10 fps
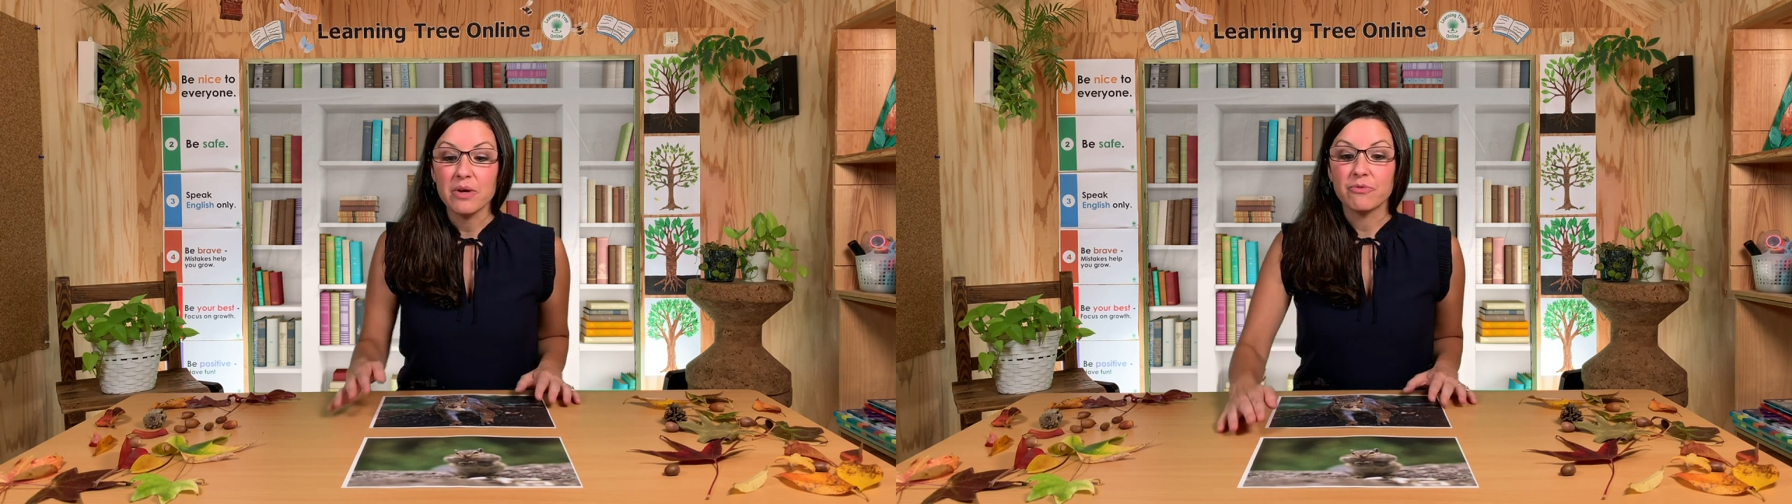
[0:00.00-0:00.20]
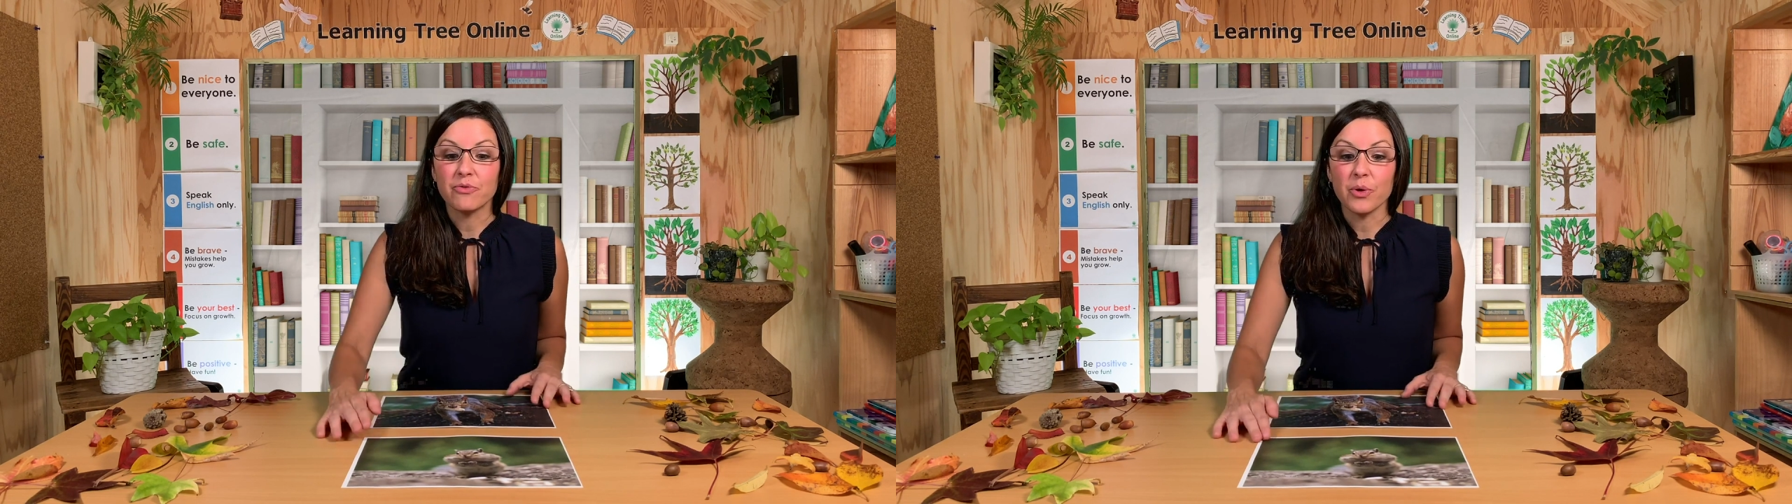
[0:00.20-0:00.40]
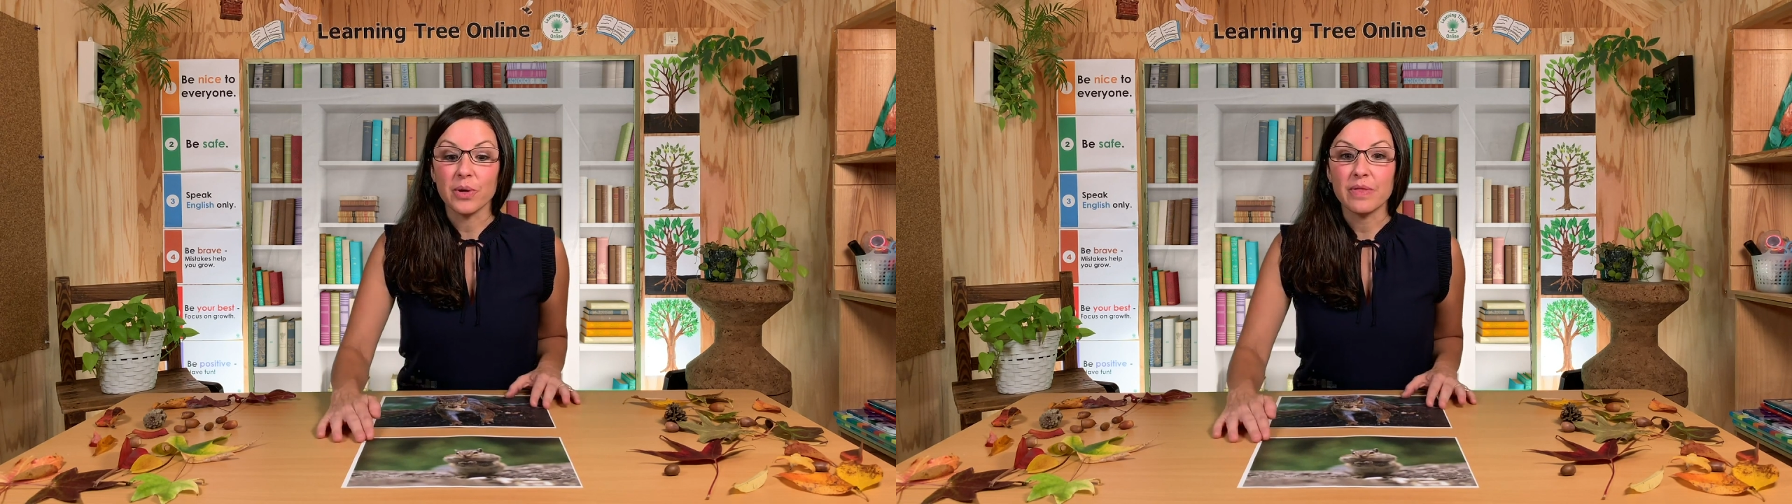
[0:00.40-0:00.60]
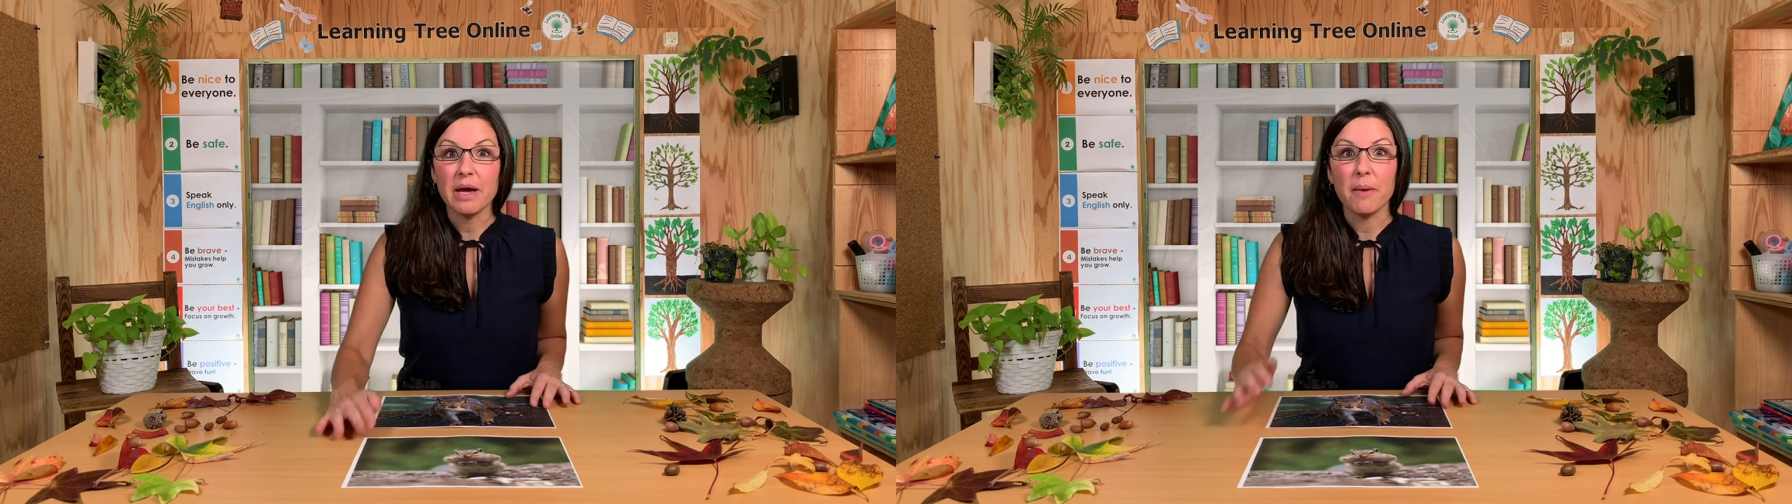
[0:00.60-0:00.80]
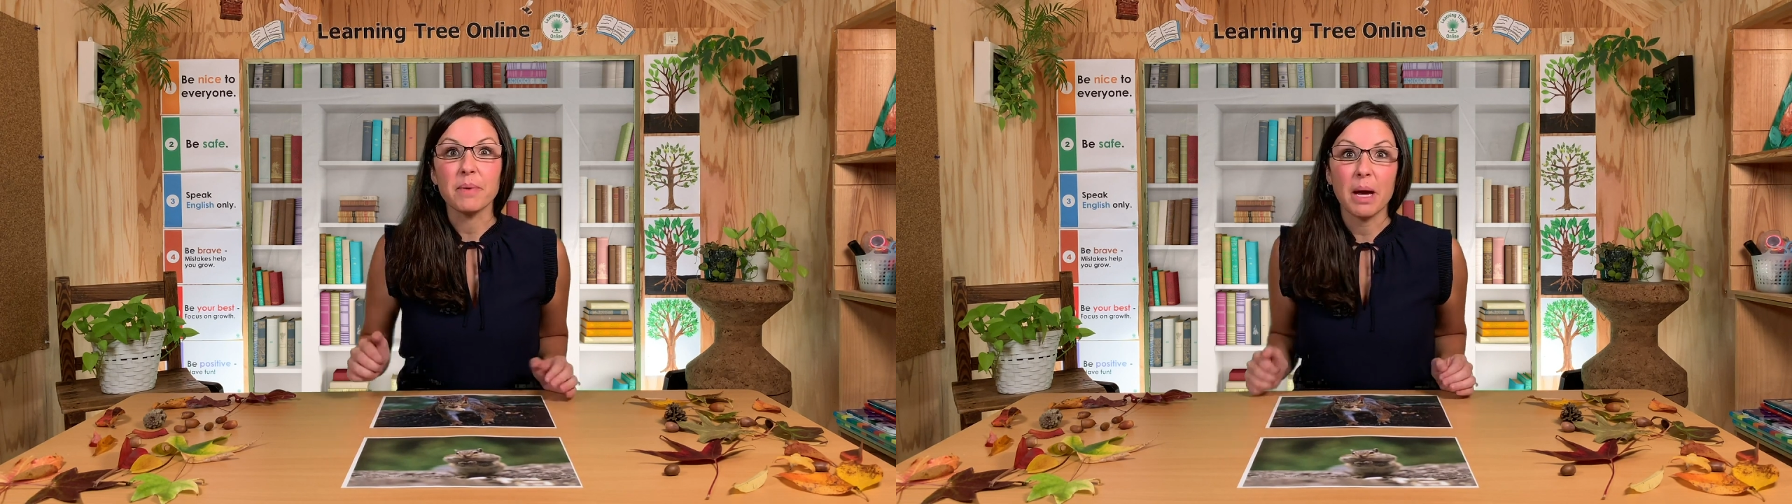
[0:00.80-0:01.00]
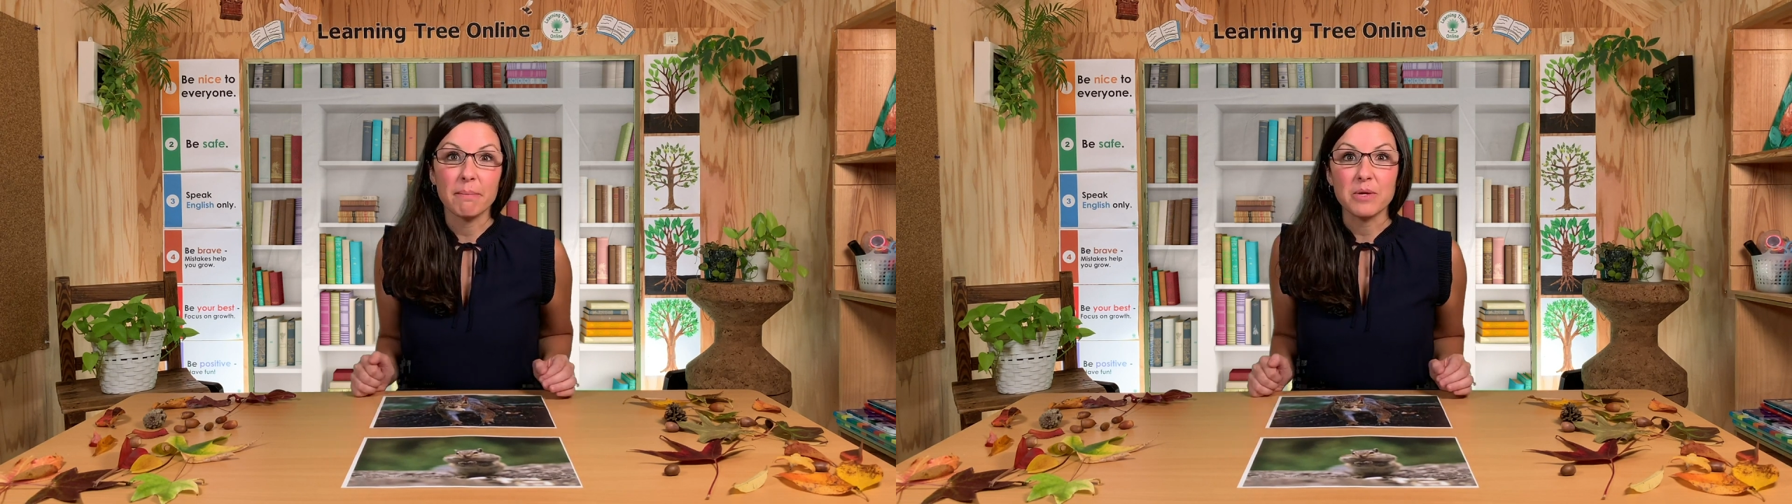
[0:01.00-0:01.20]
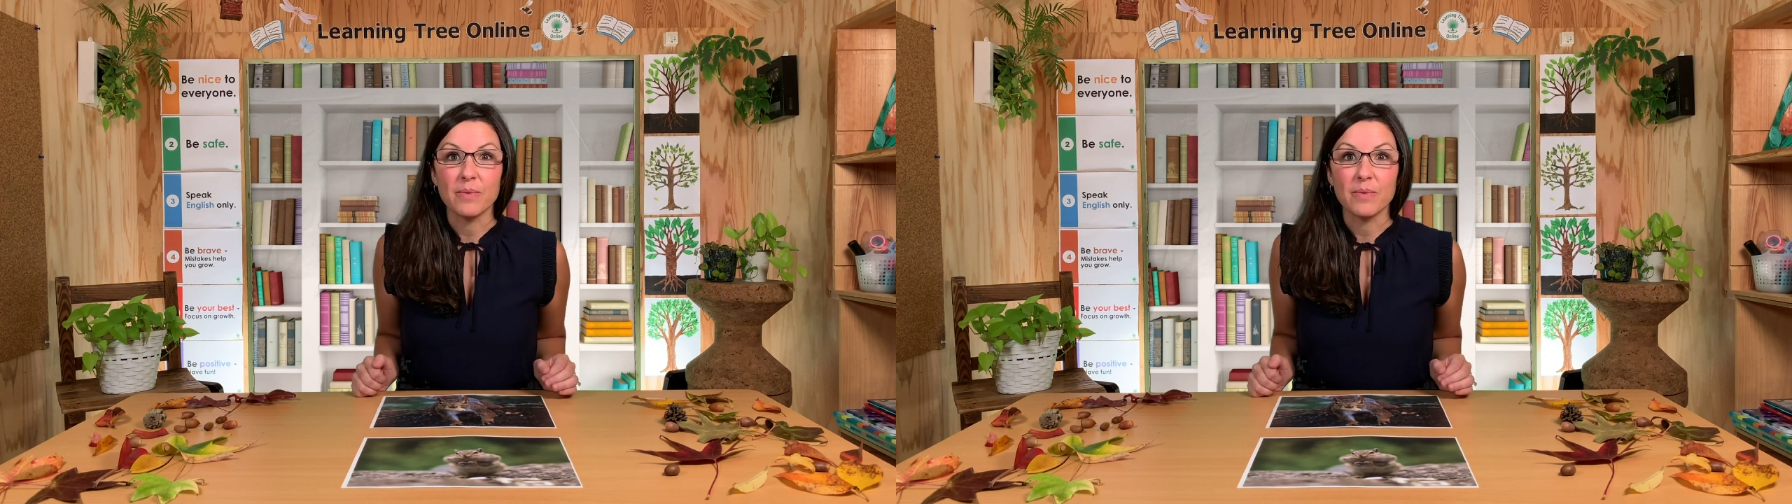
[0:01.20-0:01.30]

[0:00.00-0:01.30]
for the upcoming